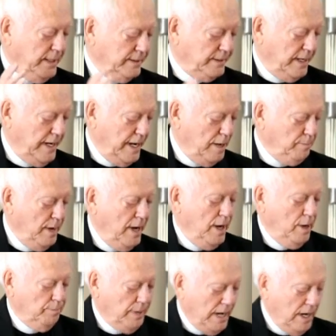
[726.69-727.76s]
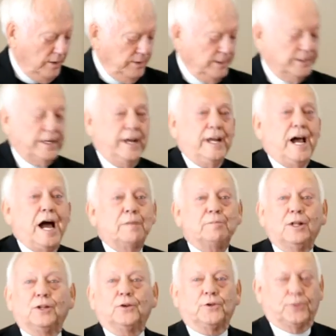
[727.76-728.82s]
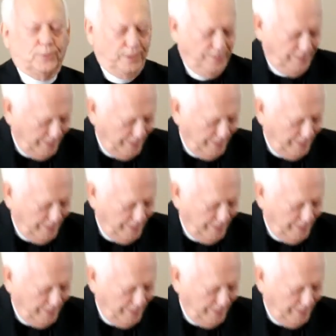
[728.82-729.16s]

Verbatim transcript: Yes, I am. Proud to say I'm a Lutheran.